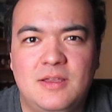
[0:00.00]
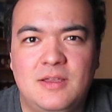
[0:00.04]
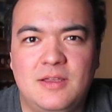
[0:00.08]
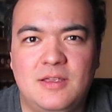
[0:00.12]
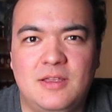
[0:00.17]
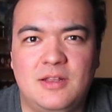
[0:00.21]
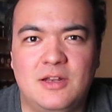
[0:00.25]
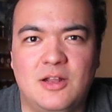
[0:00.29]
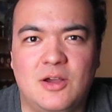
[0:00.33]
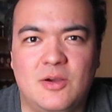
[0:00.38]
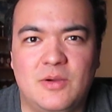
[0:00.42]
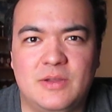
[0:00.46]

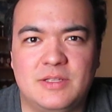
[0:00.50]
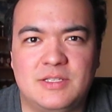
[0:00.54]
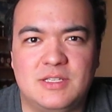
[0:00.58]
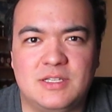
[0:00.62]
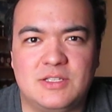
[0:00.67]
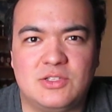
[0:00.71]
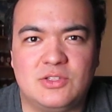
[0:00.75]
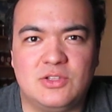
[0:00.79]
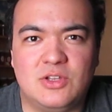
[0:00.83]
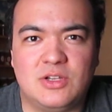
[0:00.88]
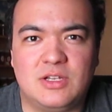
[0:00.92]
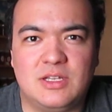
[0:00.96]
you know,
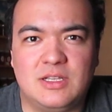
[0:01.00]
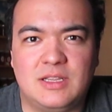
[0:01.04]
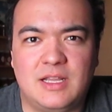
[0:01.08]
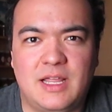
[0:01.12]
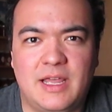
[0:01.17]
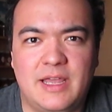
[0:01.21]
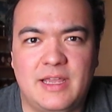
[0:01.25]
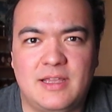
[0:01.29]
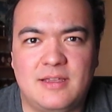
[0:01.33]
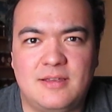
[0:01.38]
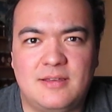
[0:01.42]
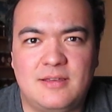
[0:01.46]
it's looking
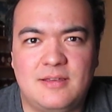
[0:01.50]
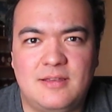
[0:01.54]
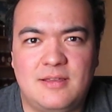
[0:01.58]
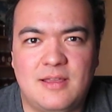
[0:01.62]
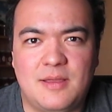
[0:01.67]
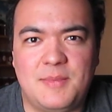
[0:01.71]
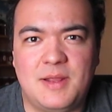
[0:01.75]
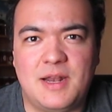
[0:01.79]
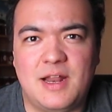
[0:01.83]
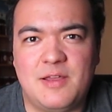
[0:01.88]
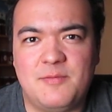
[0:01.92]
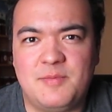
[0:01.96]
like, I
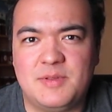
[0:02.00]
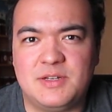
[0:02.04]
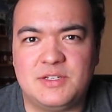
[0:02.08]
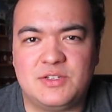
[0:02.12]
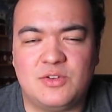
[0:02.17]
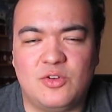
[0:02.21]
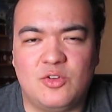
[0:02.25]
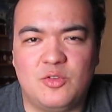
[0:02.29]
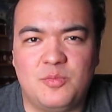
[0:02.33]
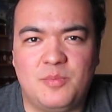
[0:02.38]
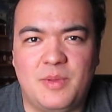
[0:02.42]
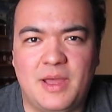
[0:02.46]
mean, I've been
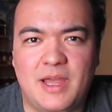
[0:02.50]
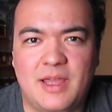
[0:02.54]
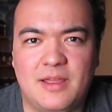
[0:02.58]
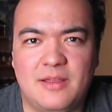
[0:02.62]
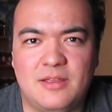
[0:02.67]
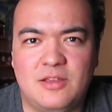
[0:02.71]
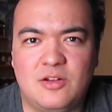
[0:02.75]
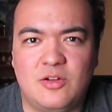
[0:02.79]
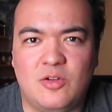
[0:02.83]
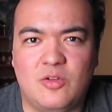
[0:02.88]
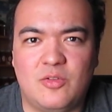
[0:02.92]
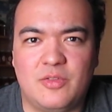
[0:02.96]
told by,
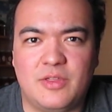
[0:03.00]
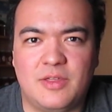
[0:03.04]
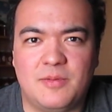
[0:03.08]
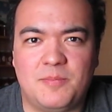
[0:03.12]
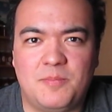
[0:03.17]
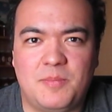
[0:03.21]
you know,